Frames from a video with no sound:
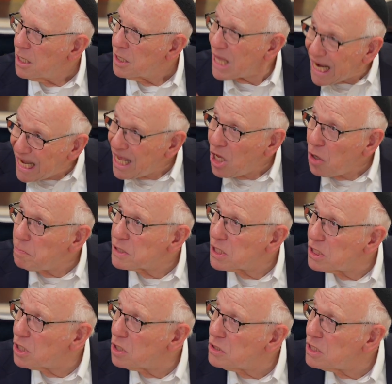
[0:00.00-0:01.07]
That helps
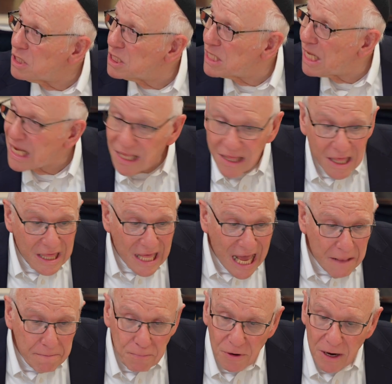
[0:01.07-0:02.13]
us understand
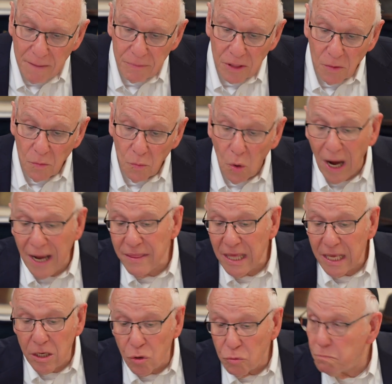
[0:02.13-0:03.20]
that problem, why
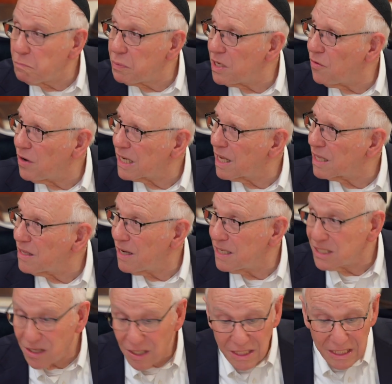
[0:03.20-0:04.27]
they couldn't be
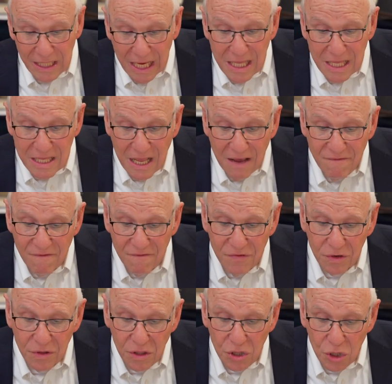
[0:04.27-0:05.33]
recognized, because they
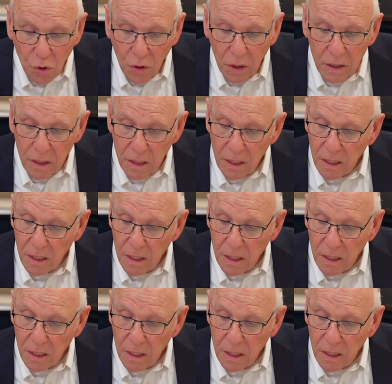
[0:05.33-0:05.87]
never thought